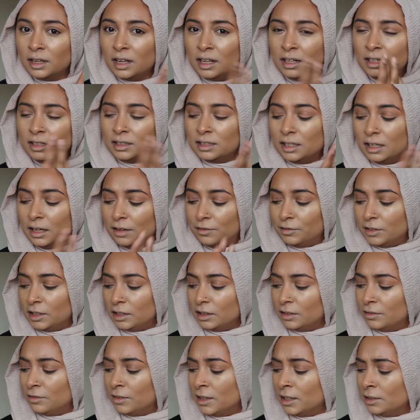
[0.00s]
and it's
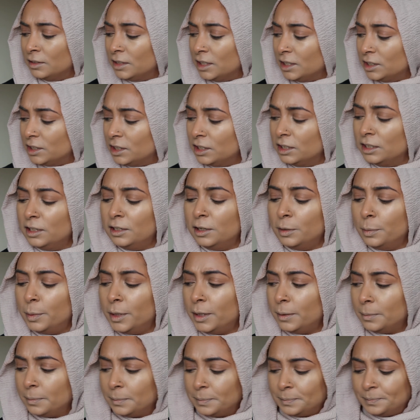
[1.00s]
lifting the foundation a little
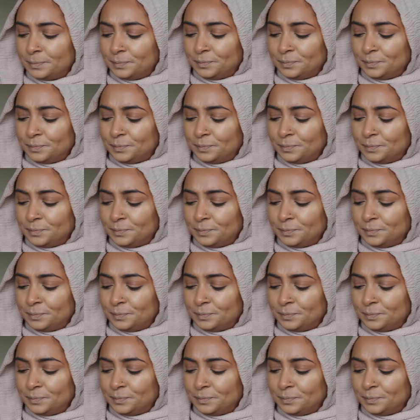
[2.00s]
bit.